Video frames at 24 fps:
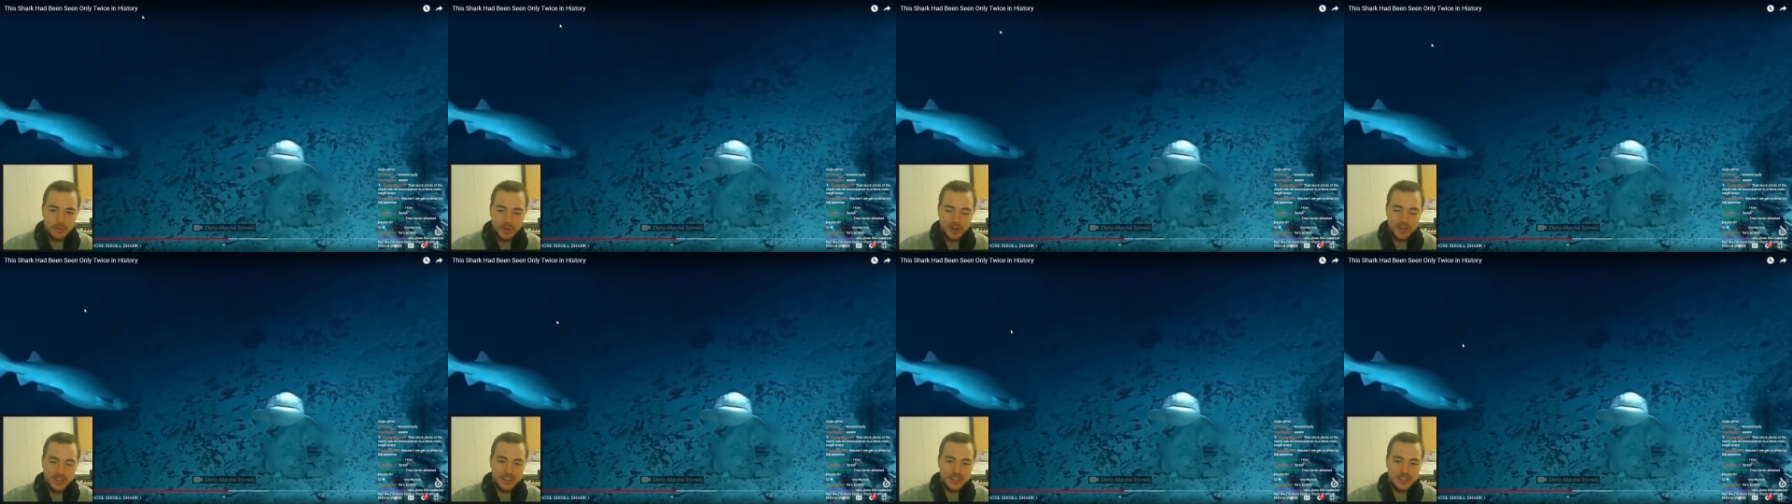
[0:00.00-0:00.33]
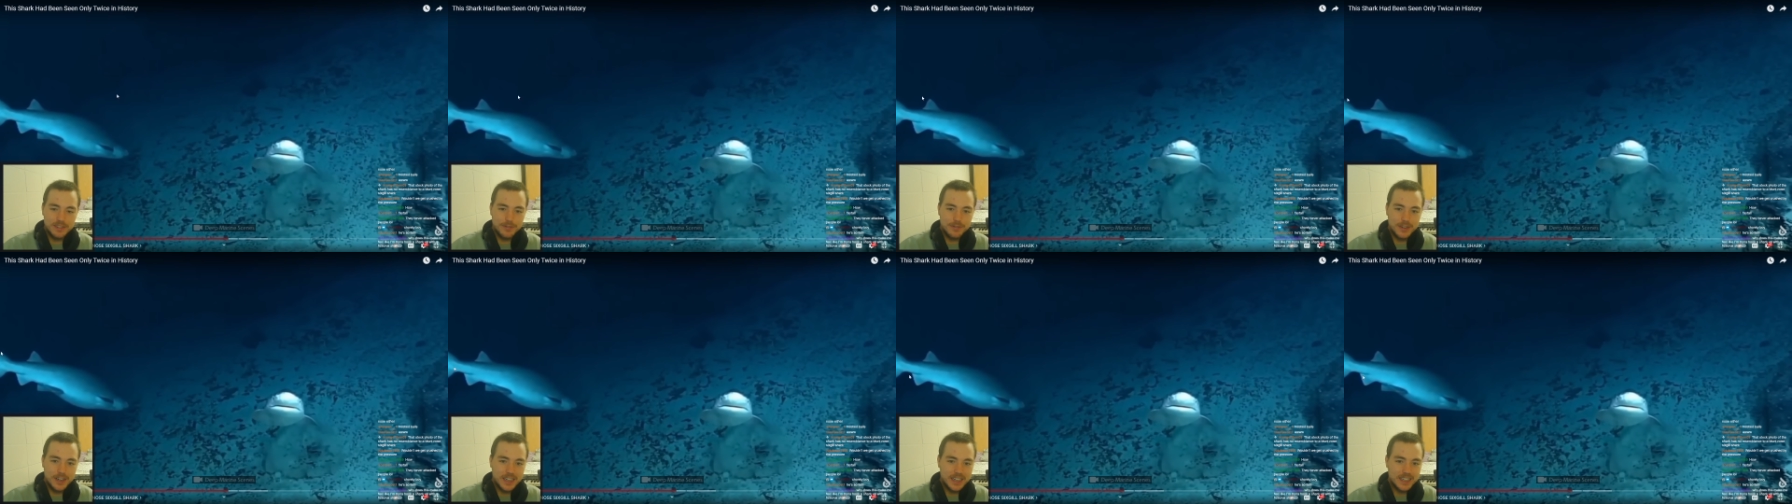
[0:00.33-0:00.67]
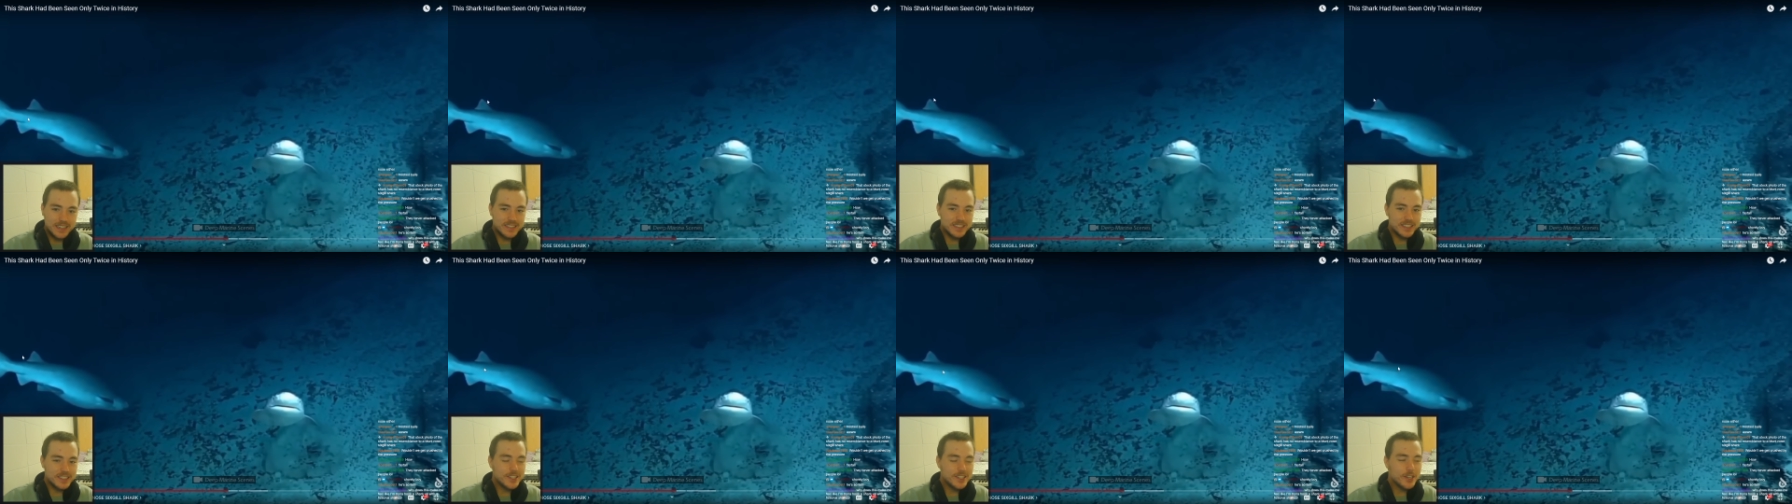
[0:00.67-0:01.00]
what the fuck
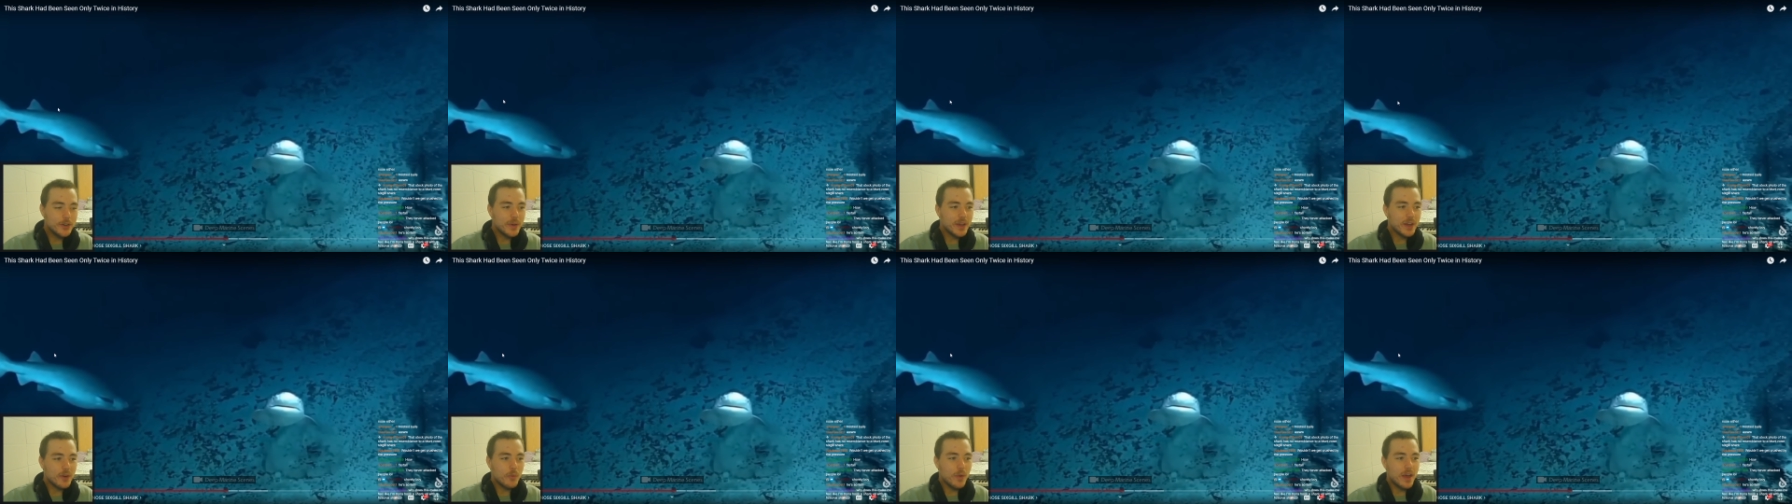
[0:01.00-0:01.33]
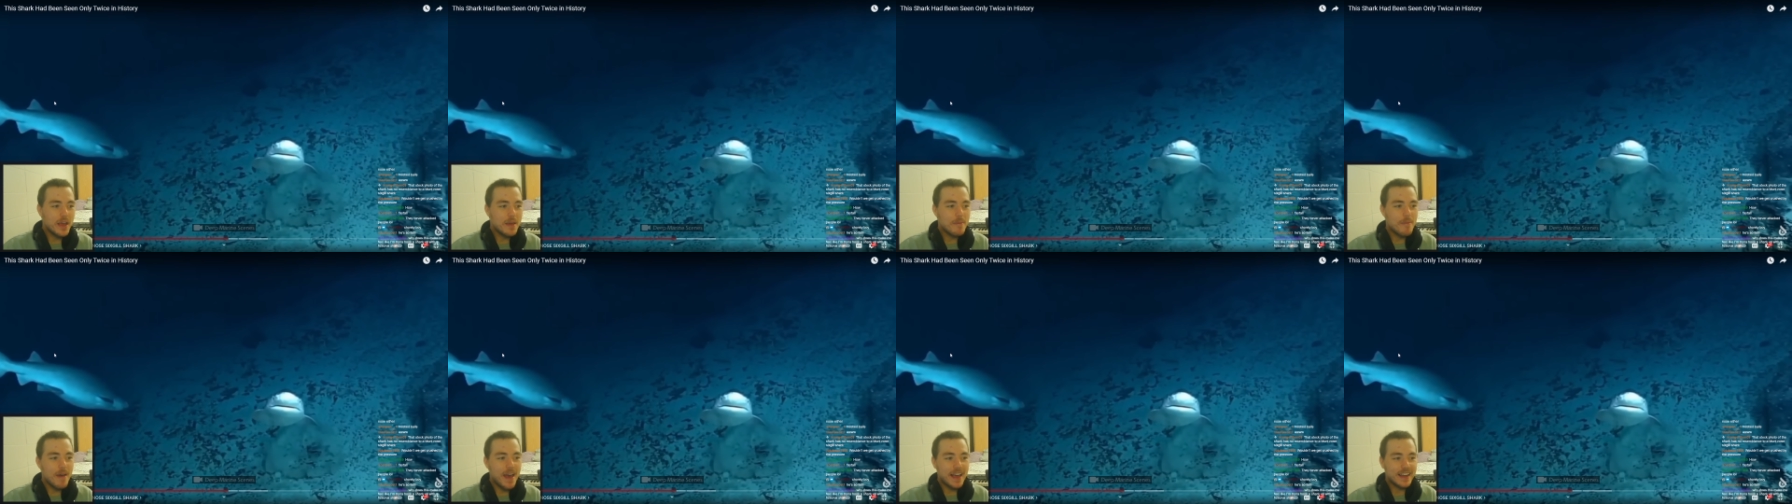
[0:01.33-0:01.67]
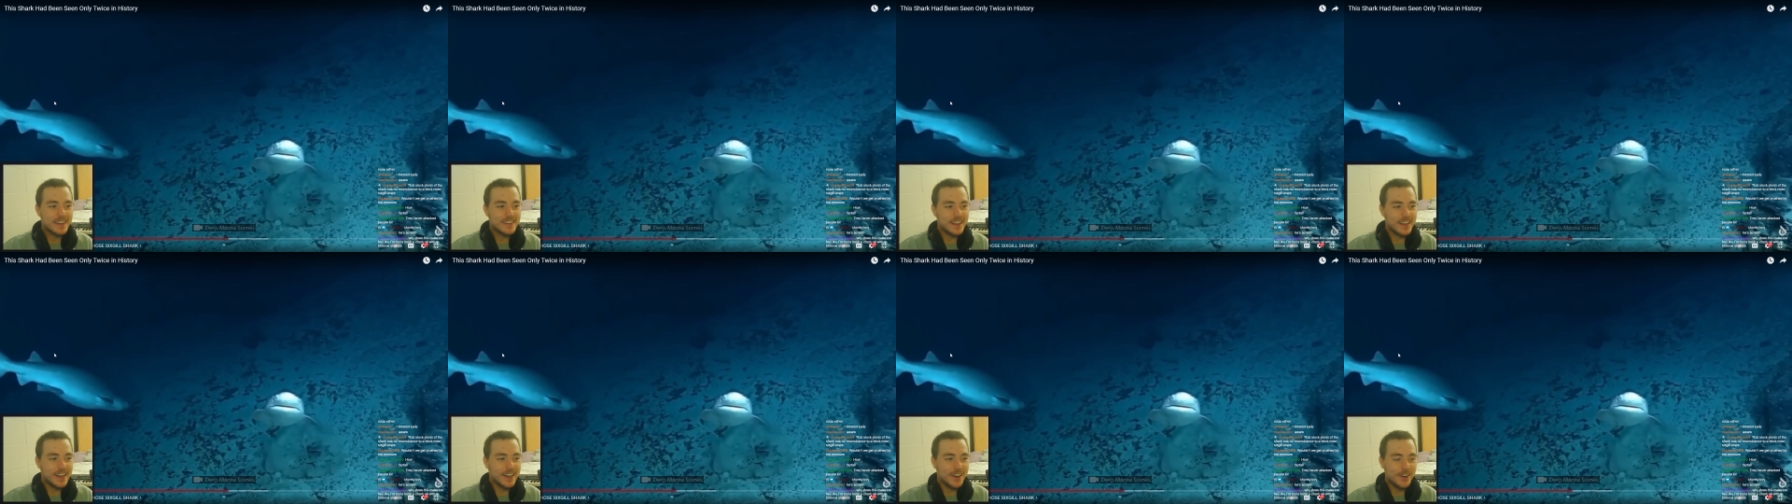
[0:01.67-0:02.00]
is it doing way
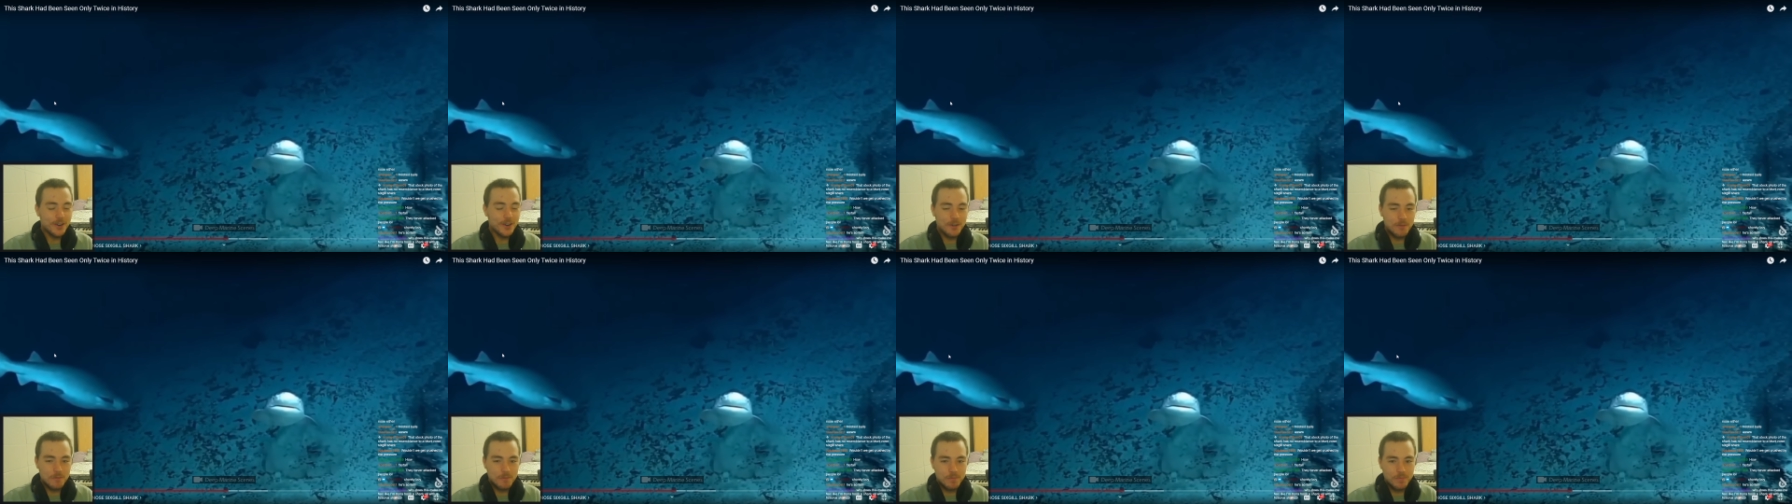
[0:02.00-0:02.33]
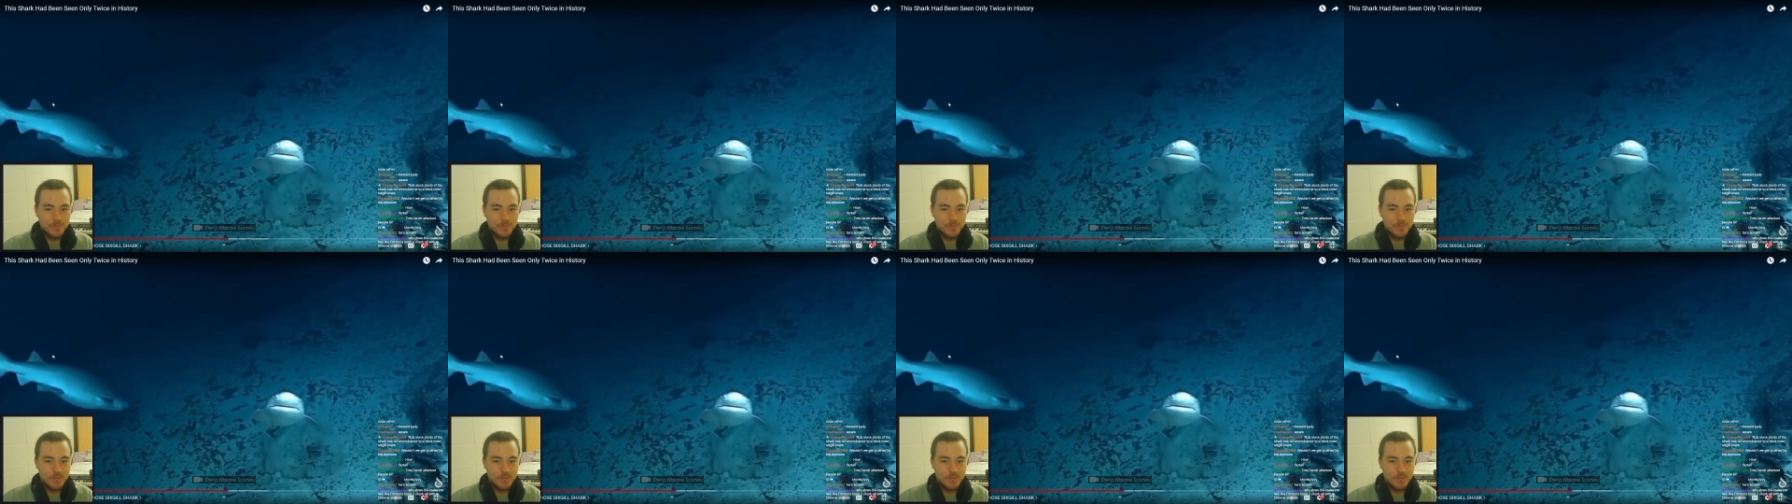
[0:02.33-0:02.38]
back there?